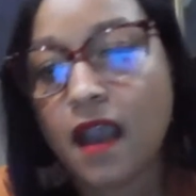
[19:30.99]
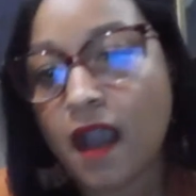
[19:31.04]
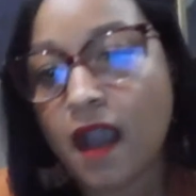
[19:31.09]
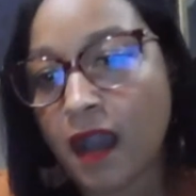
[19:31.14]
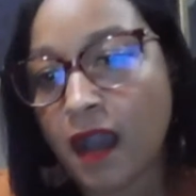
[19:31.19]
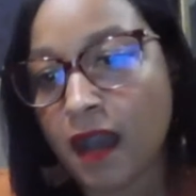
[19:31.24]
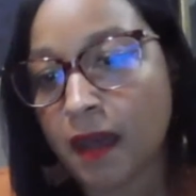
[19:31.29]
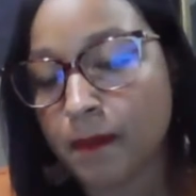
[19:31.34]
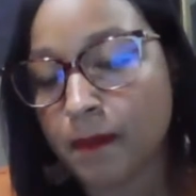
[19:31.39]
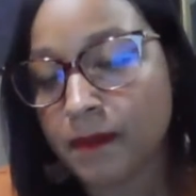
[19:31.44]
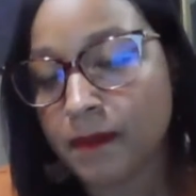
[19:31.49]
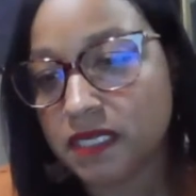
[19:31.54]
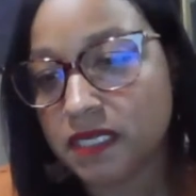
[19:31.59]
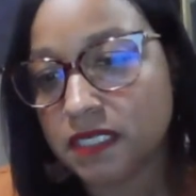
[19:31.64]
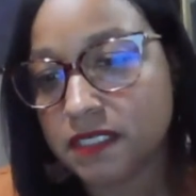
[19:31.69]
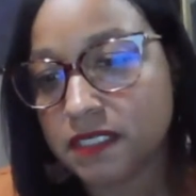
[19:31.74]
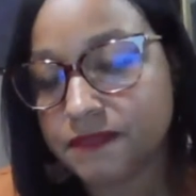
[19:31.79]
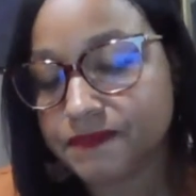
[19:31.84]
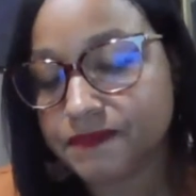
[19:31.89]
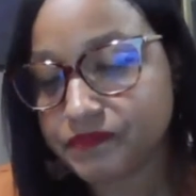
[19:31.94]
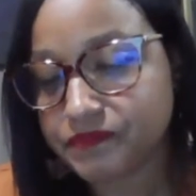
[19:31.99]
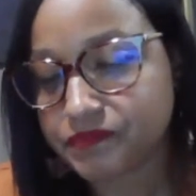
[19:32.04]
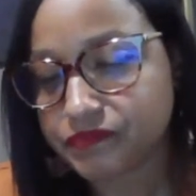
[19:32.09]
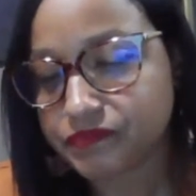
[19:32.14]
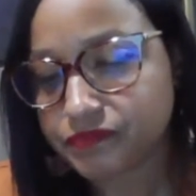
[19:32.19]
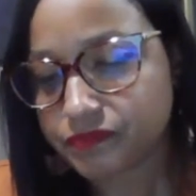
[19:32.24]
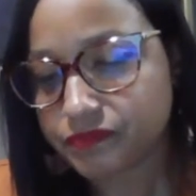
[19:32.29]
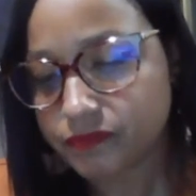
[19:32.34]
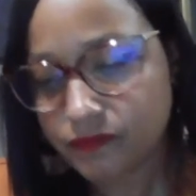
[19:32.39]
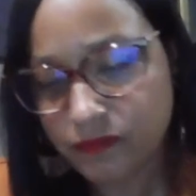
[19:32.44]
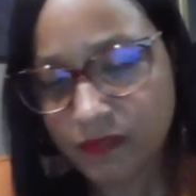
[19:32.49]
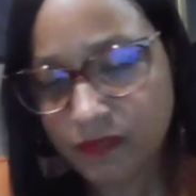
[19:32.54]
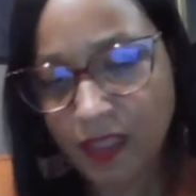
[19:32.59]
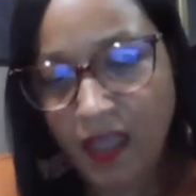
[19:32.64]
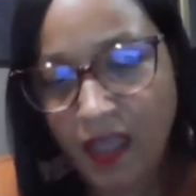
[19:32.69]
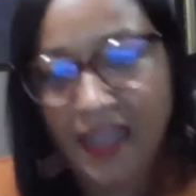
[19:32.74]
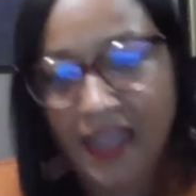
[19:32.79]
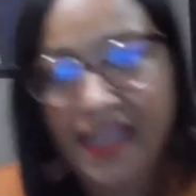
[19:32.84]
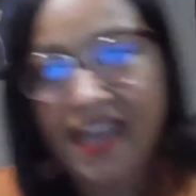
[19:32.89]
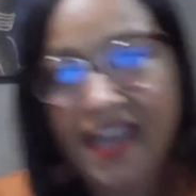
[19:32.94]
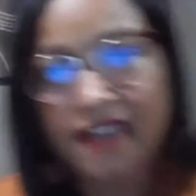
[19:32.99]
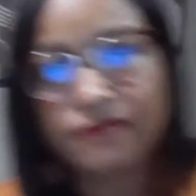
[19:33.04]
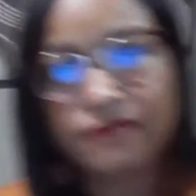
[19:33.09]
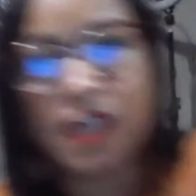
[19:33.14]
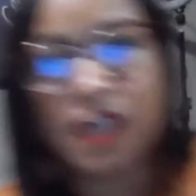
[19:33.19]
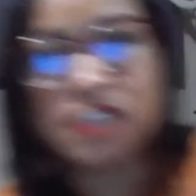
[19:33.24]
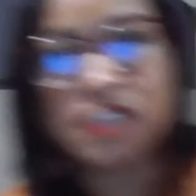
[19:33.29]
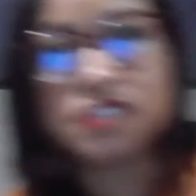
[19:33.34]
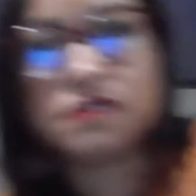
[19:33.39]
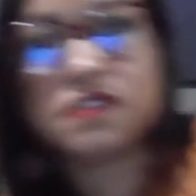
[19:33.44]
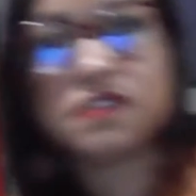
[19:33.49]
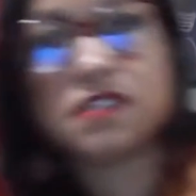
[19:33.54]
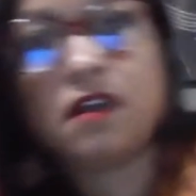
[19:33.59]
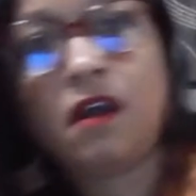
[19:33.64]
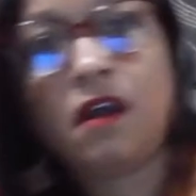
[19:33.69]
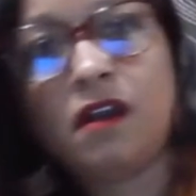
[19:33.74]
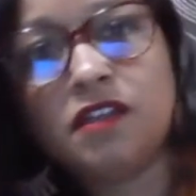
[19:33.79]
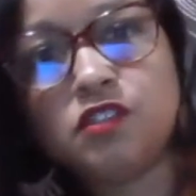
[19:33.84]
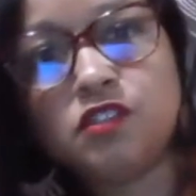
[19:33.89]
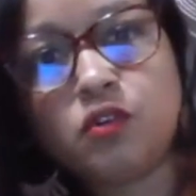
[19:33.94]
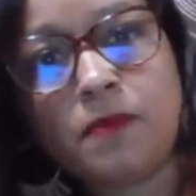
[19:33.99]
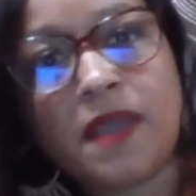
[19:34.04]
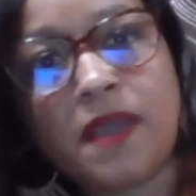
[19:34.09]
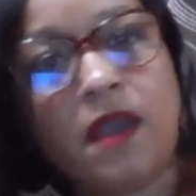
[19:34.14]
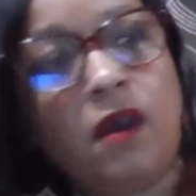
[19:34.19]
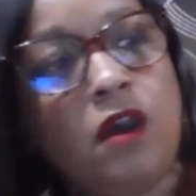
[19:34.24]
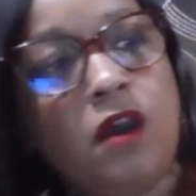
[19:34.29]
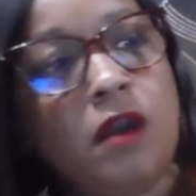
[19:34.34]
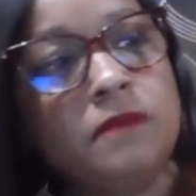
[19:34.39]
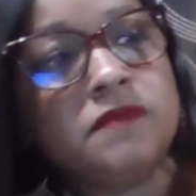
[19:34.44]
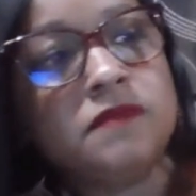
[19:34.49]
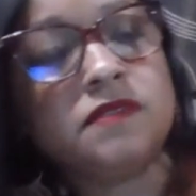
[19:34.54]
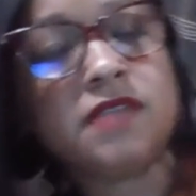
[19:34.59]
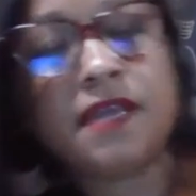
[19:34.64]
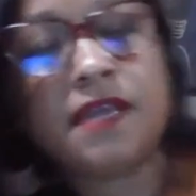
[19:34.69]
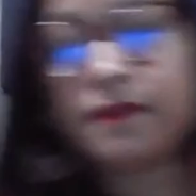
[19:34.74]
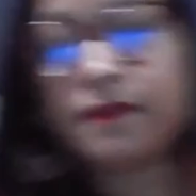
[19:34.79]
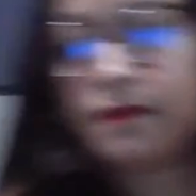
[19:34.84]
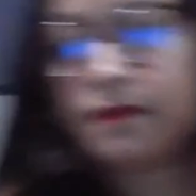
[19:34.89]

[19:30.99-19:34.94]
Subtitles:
I have lots of scars on my arms, like